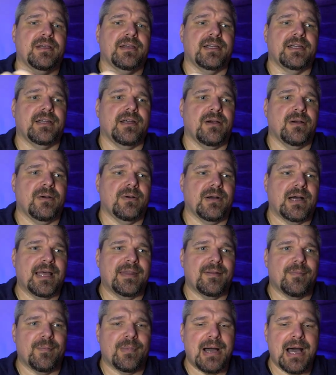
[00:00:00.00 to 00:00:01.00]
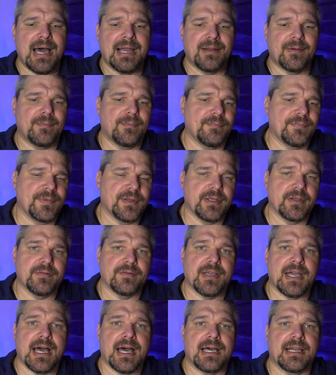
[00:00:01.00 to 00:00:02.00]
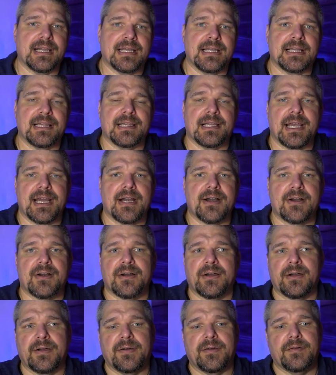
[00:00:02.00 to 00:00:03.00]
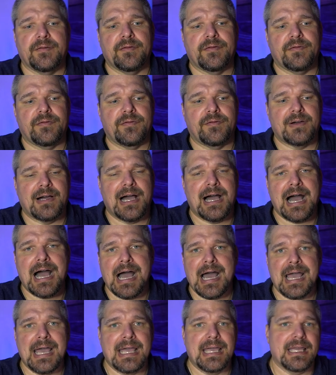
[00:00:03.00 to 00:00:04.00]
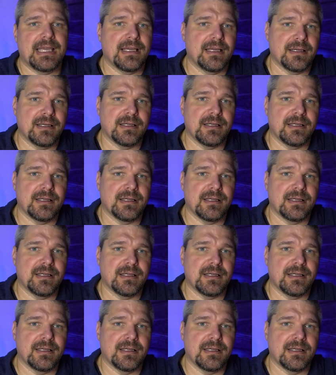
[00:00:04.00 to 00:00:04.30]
You know, on the bottom you've got a layer of high